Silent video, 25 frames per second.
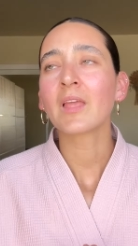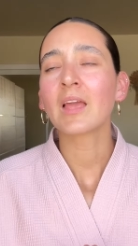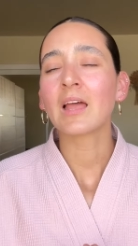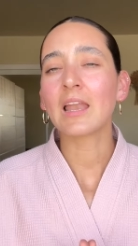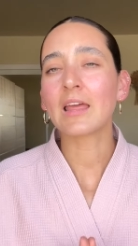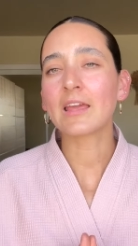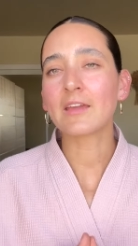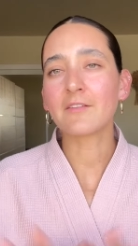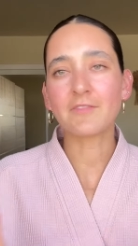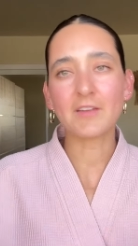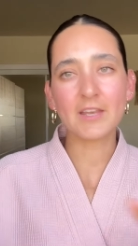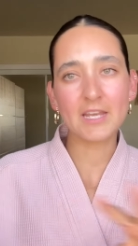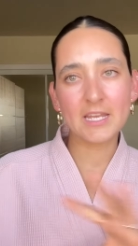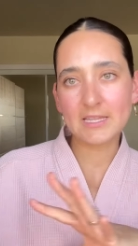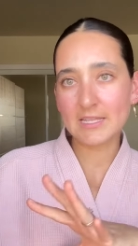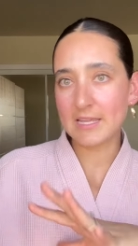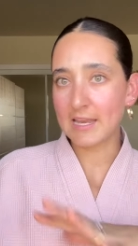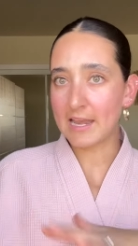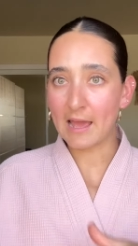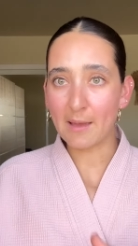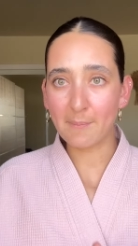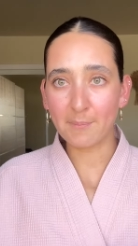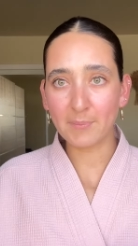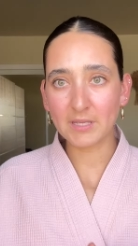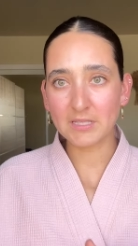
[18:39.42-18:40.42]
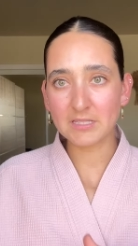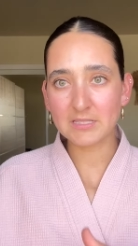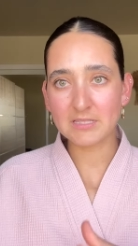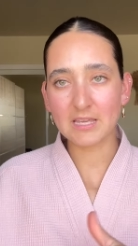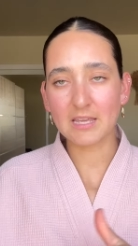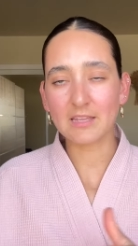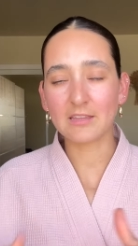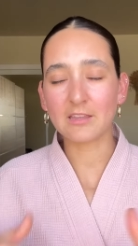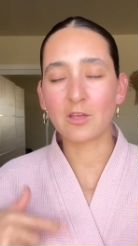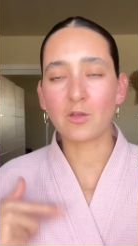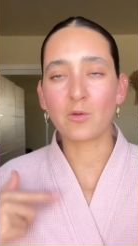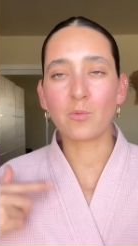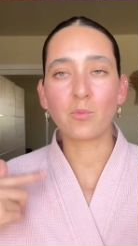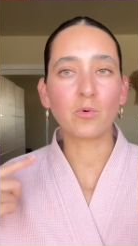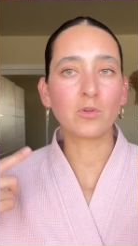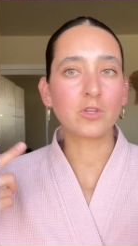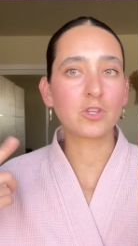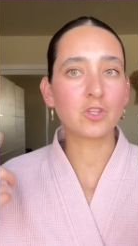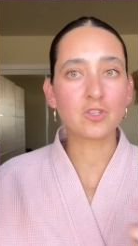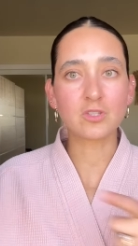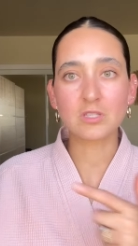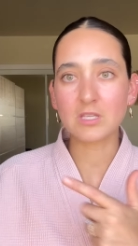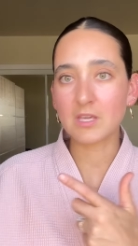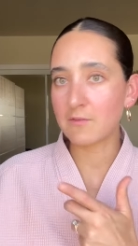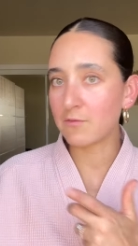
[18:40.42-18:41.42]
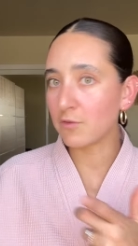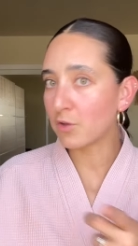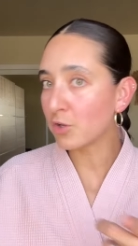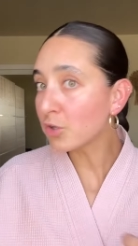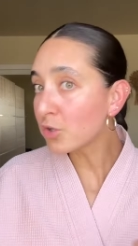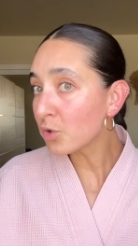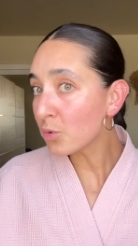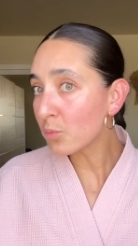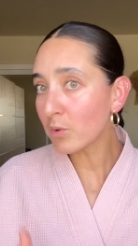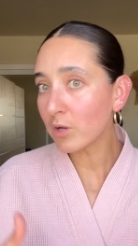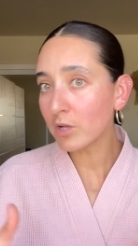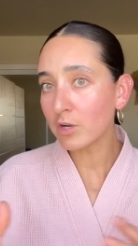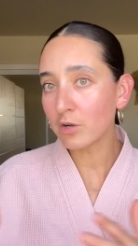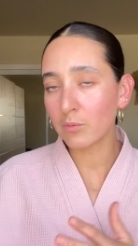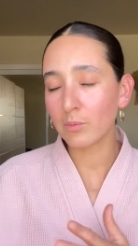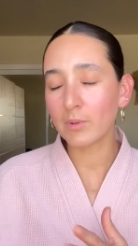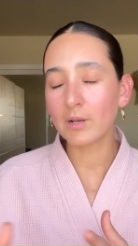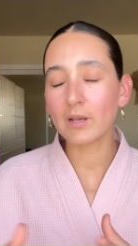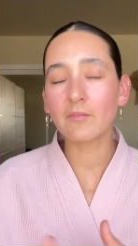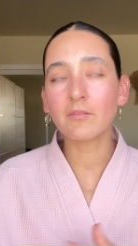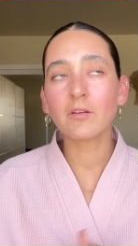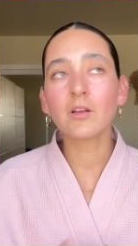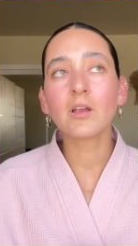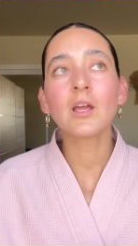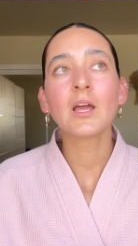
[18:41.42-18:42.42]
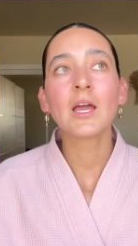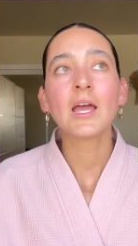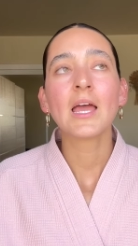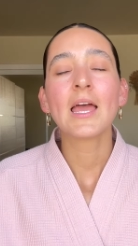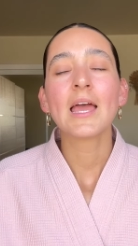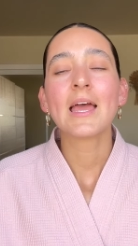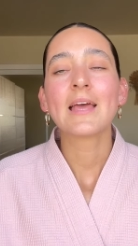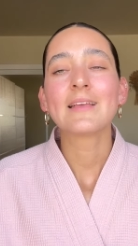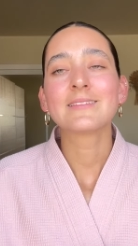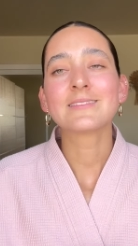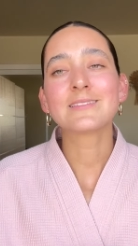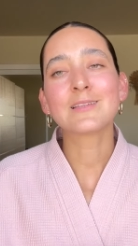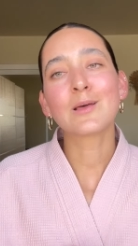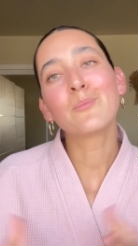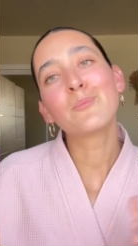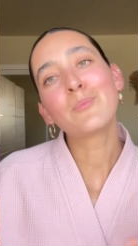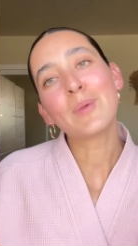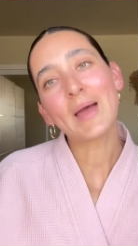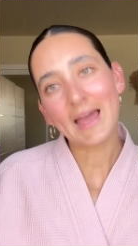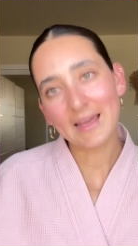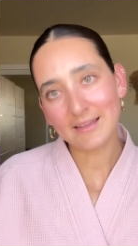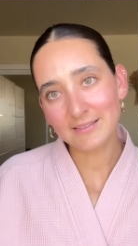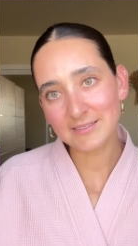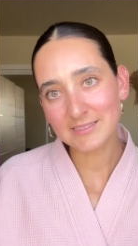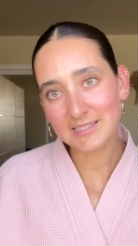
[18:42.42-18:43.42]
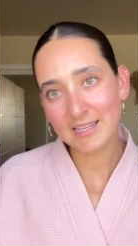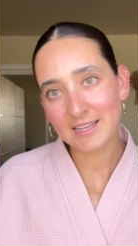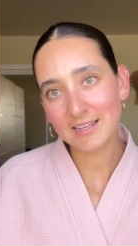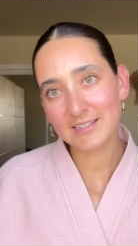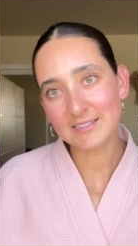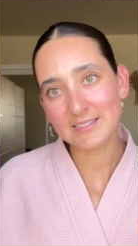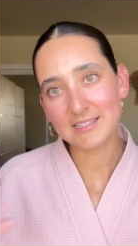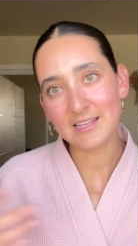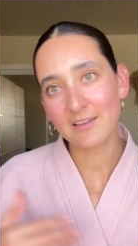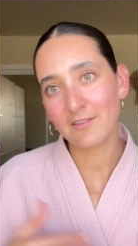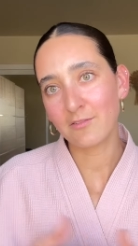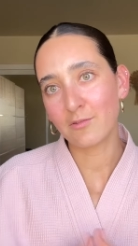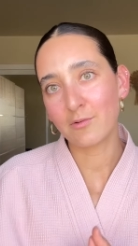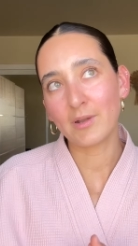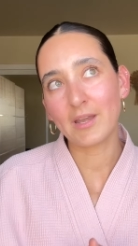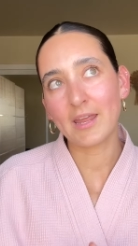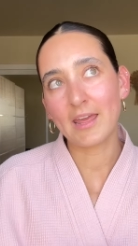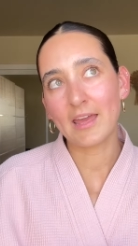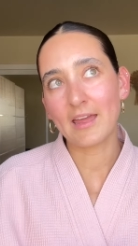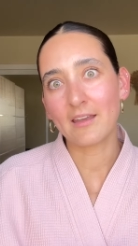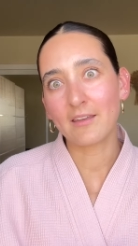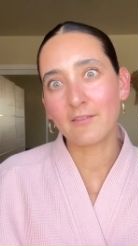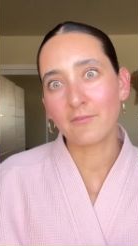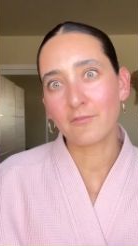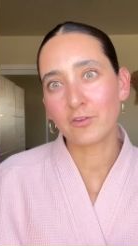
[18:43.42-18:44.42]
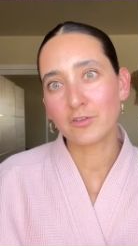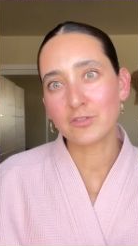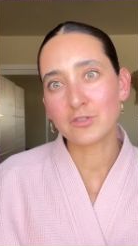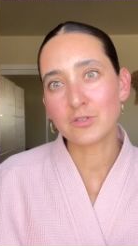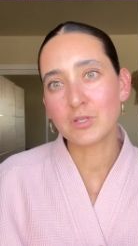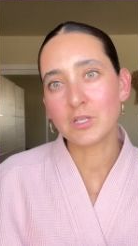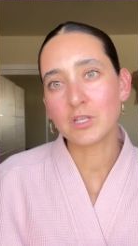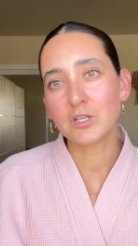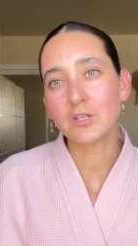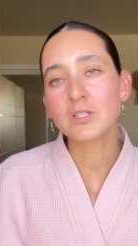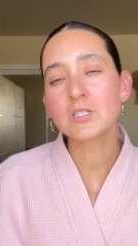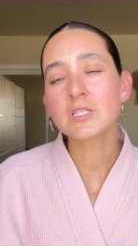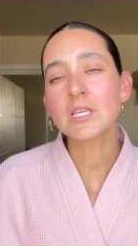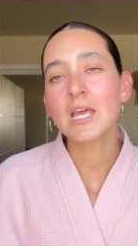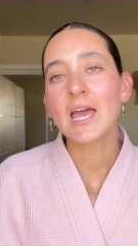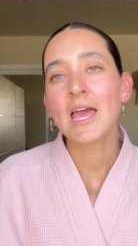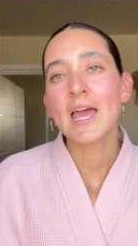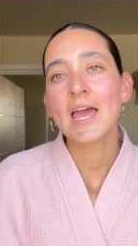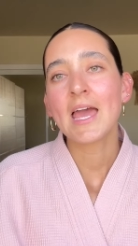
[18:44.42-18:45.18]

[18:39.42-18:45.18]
like if anything happens like they would just give you a new one or whatever it's not past that because i've already had it for two years